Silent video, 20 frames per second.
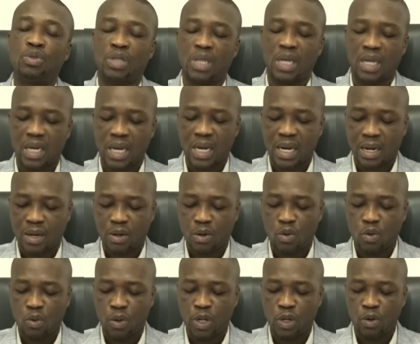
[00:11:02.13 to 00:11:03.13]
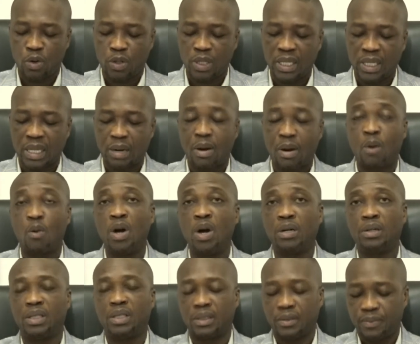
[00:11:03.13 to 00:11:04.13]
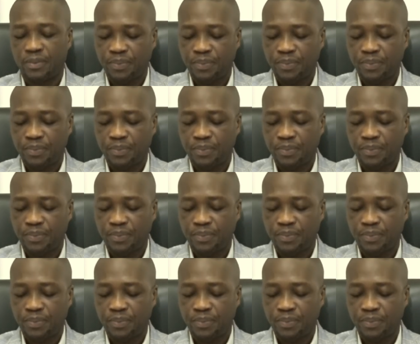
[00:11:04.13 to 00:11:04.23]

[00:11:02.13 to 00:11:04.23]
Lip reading: that are going on in our world.